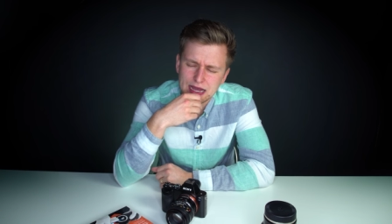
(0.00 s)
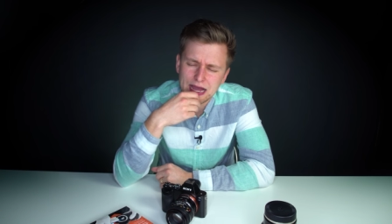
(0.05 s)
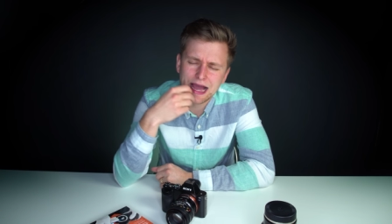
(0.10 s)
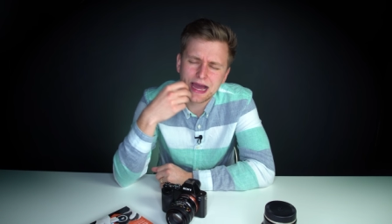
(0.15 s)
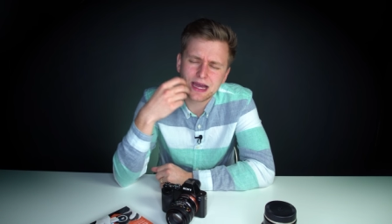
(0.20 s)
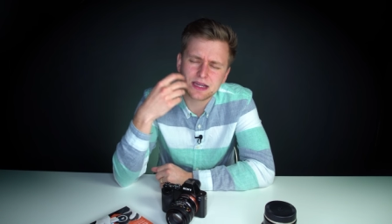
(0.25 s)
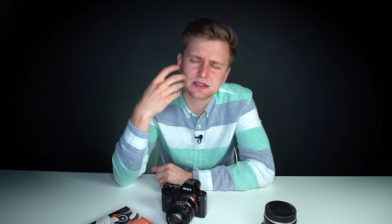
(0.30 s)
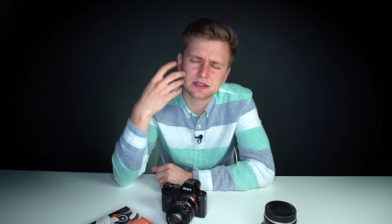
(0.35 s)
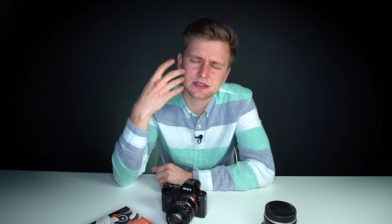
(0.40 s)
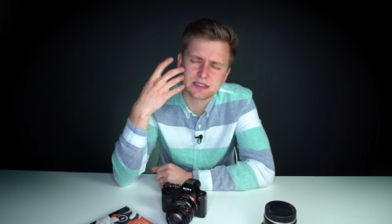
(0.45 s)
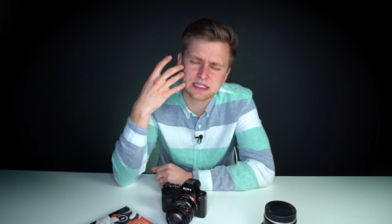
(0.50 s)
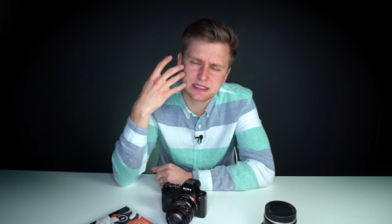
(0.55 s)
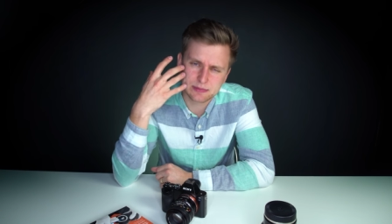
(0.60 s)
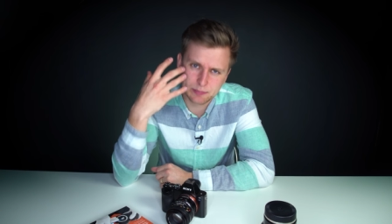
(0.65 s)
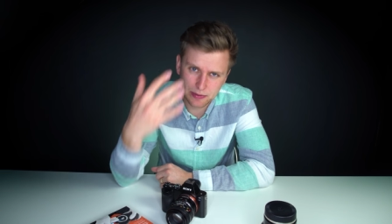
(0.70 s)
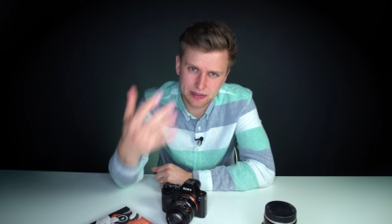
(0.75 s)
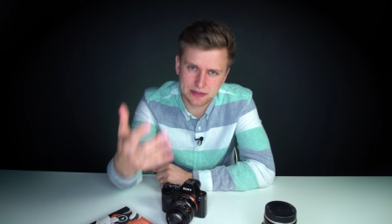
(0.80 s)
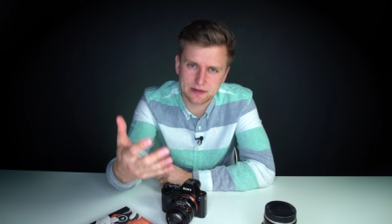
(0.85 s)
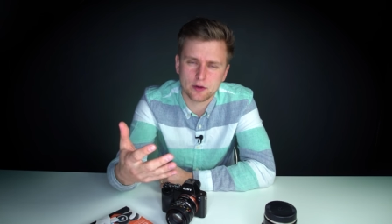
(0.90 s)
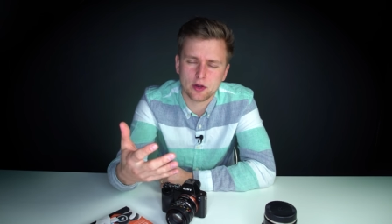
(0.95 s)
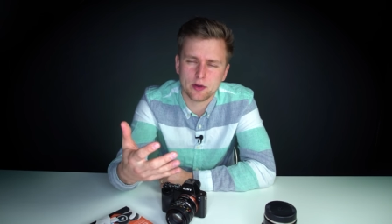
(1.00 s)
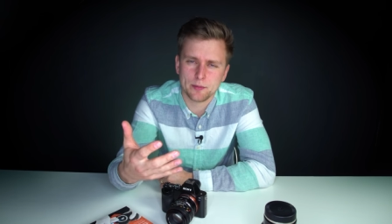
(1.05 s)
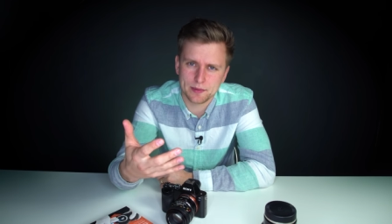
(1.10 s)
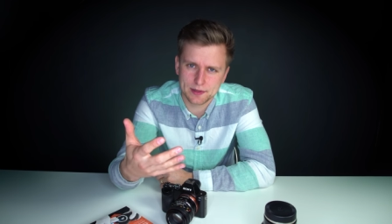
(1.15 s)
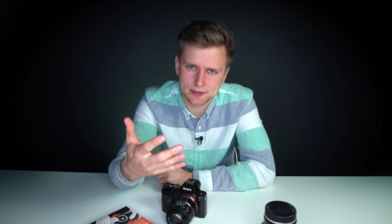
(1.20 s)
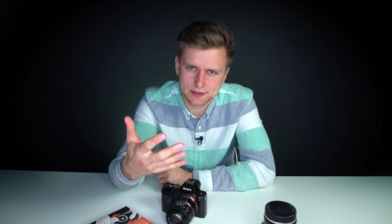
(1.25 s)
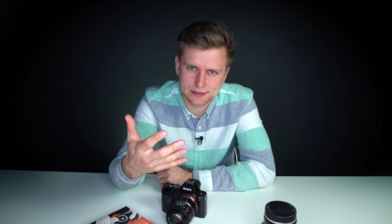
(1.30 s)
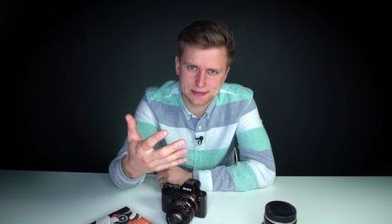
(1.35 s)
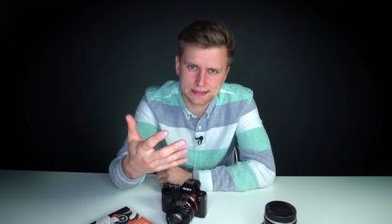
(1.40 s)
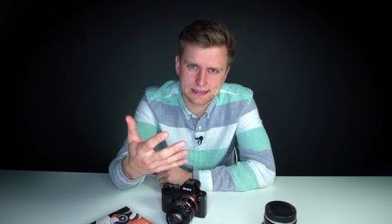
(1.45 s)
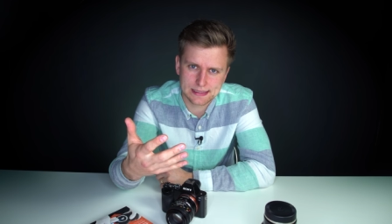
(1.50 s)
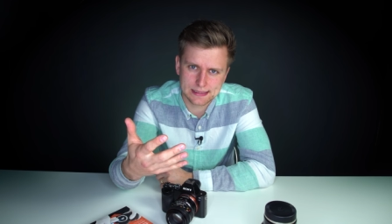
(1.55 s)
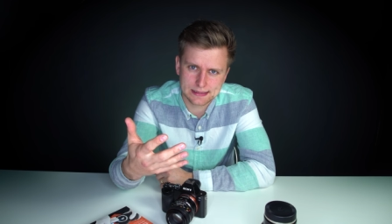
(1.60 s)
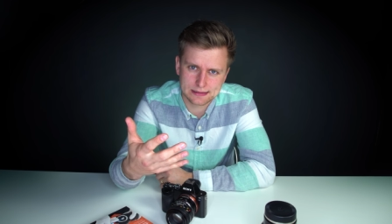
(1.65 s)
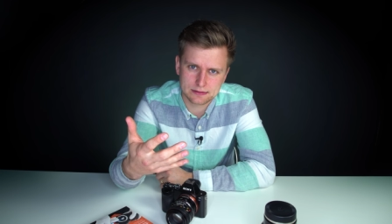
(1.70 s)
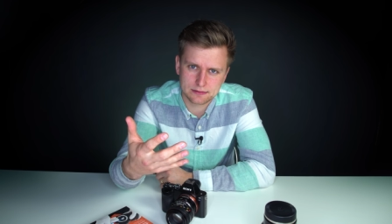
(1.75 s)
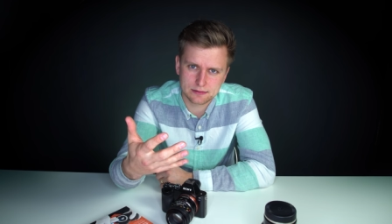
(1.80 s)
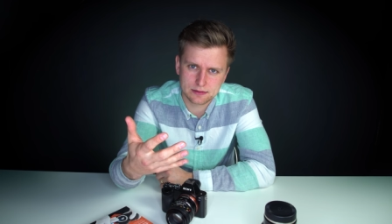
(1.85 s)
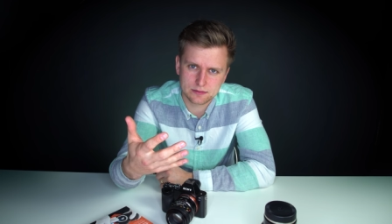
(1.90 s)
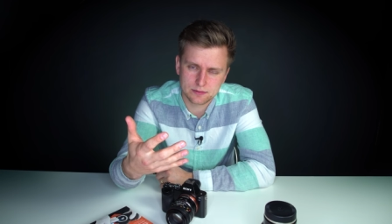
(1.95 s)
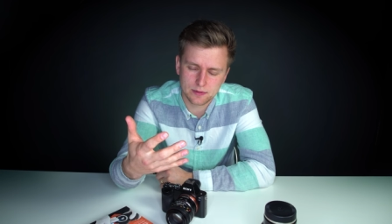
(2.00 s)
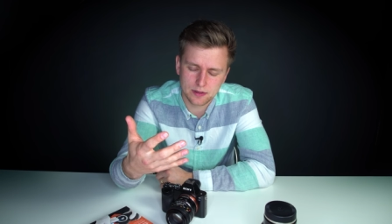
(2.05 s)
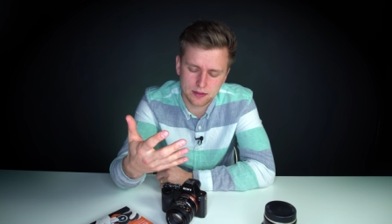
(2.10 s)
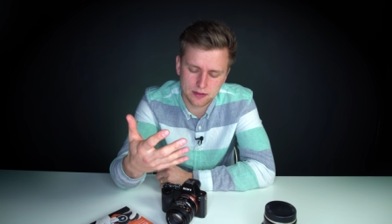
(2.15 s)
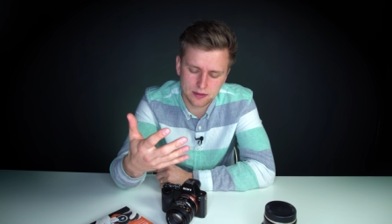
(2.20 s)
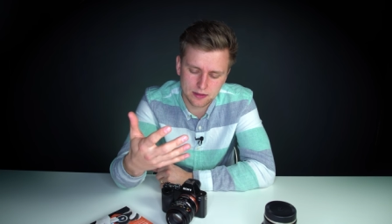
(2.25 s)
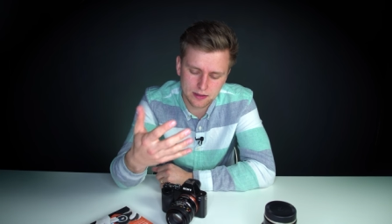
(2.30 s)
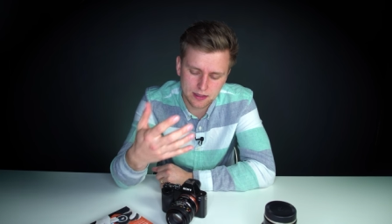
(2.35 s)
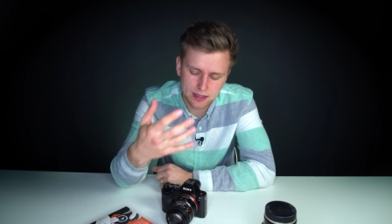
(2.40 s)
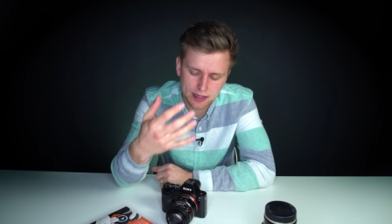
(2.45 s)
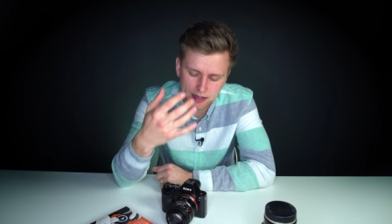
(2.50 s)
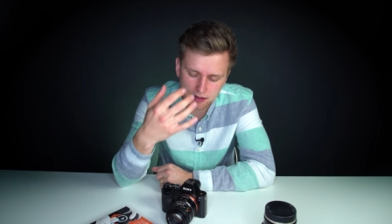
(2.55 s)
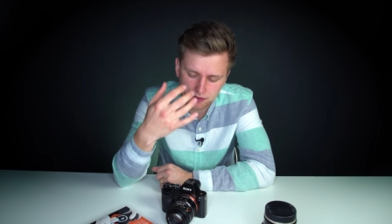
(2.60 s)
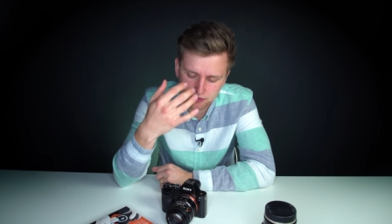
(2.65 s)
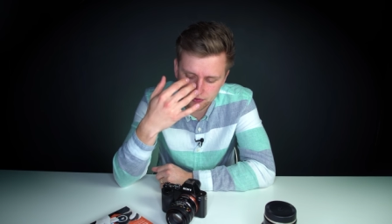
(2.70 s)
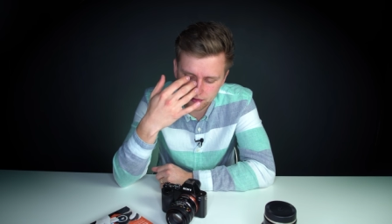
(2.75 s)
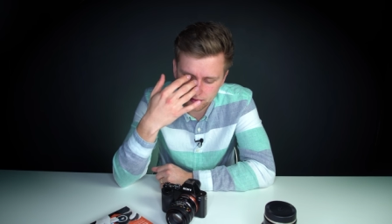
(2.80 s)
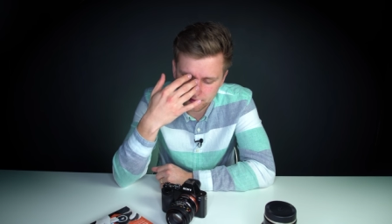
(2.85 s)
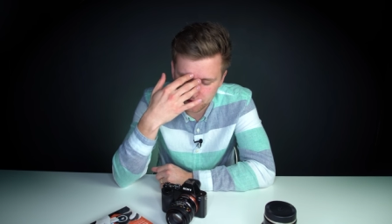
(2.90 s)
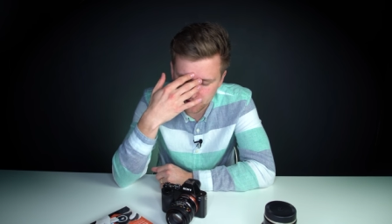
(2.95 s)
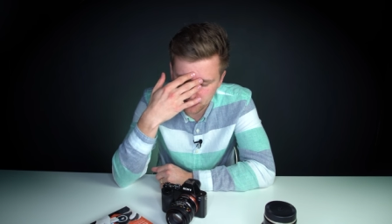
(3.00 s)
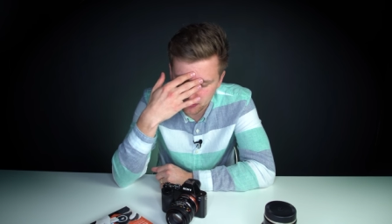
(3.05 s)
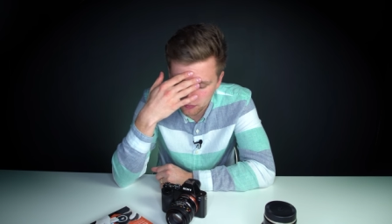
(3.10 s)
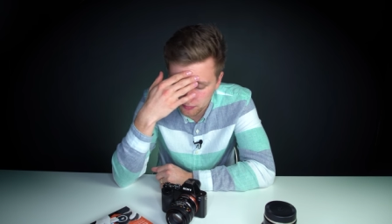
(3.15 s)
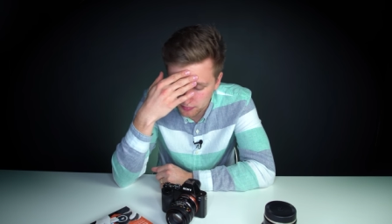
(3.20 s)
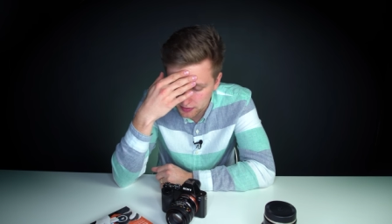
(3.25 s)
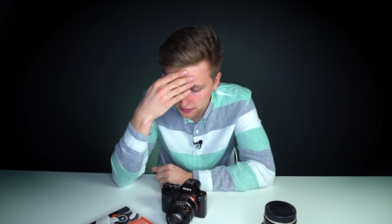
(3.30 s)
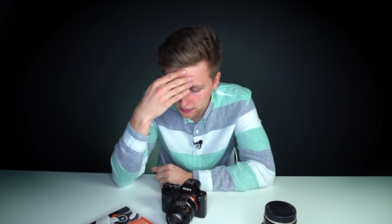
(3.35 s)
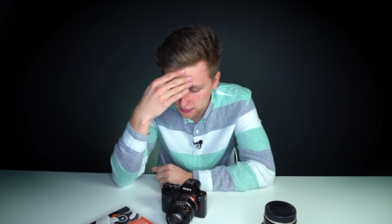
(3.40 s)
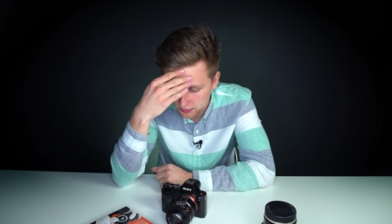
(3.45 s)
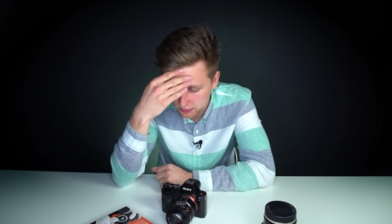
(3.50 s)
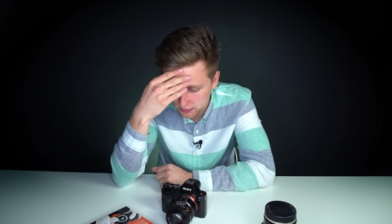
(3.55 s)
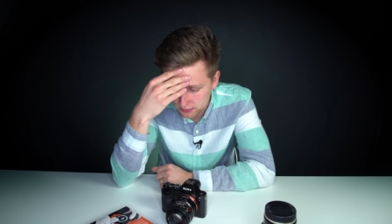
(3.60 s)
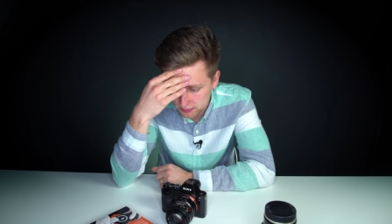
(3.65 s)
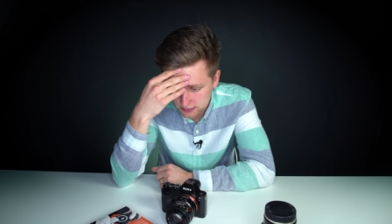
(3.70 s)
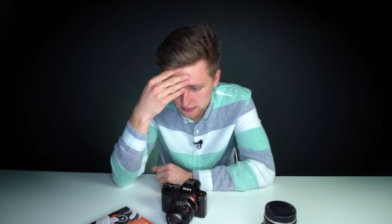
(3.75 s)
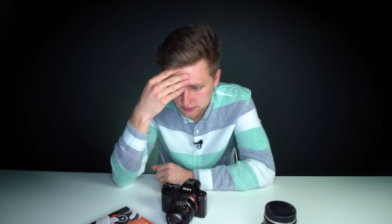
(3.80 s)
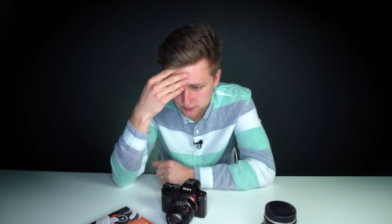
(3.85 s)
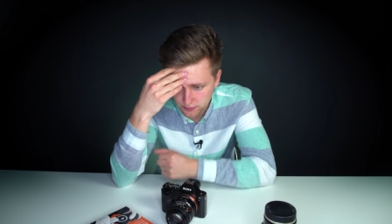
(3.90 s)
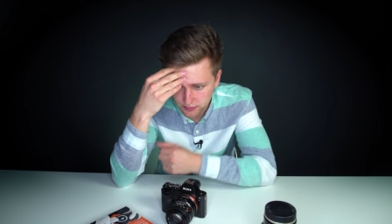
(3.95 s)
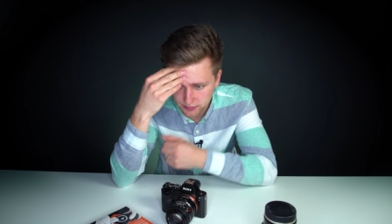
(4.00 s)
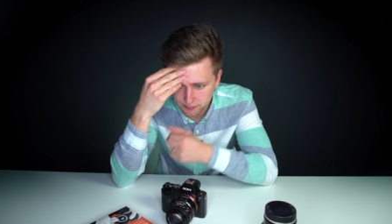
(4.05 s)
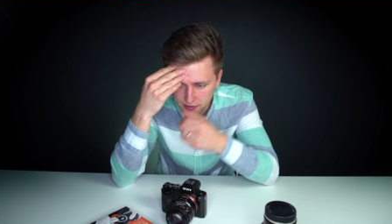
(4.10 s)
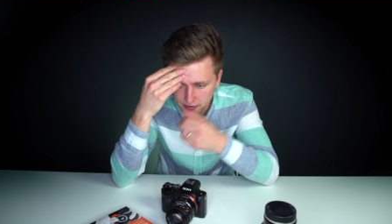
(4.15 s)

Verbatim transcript: I actually spit on my sensor as well. And I thought, oh my goodness, what